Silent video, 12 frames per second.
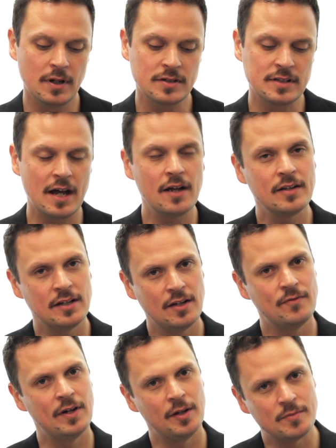A style that
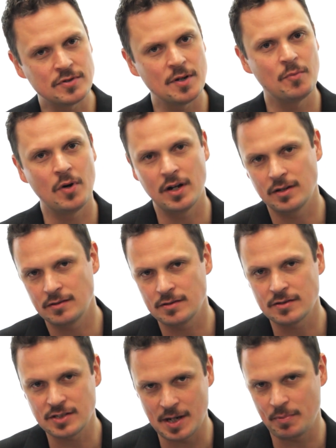developed somewhat
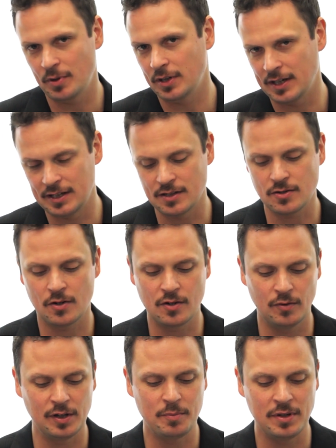separately, and it's hard
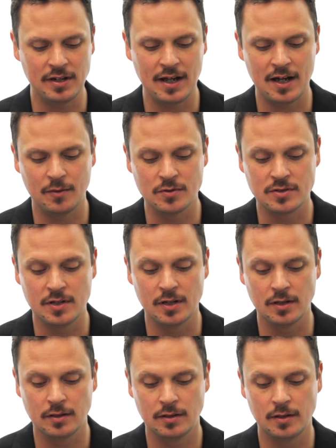to really pin down, was
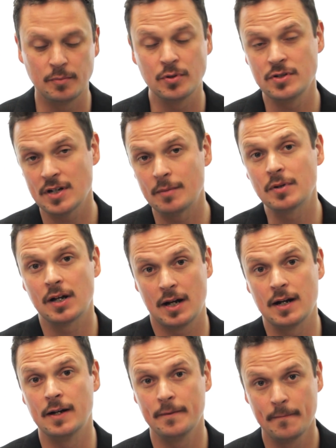the Punjab
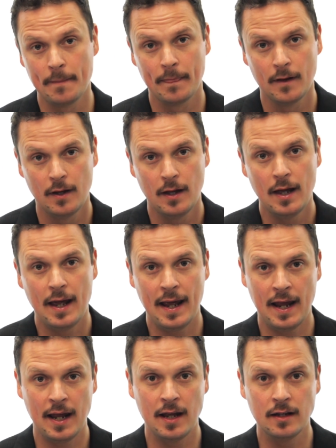gharana.
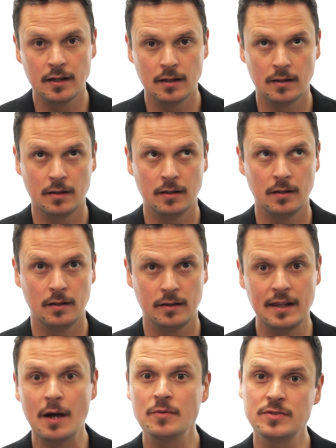And
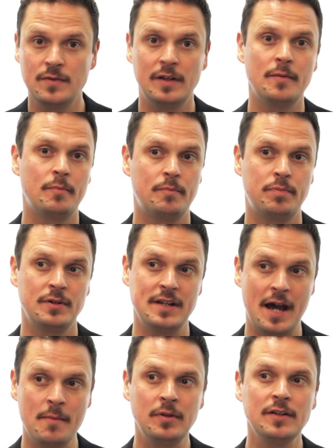that was developed
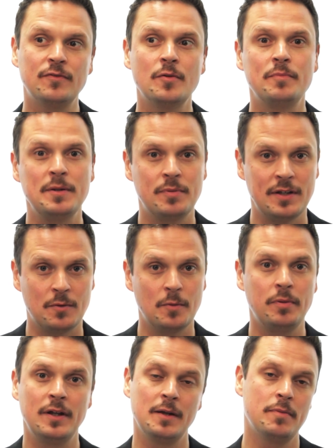predominantly from people that were
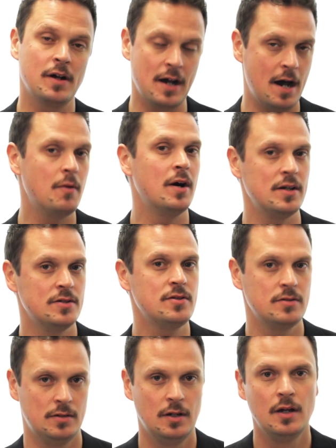playing
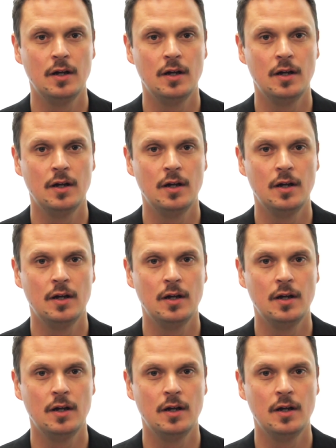Pakhawaj,